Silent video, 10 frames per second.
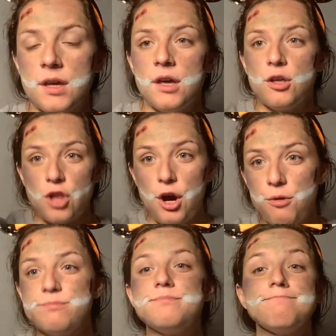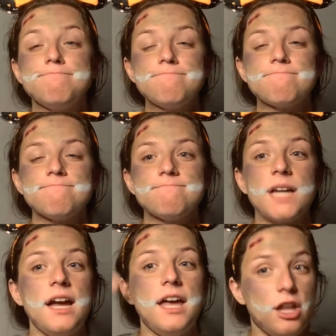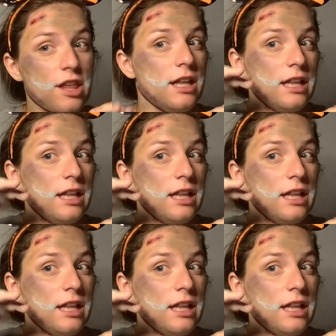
And then I went in with the green,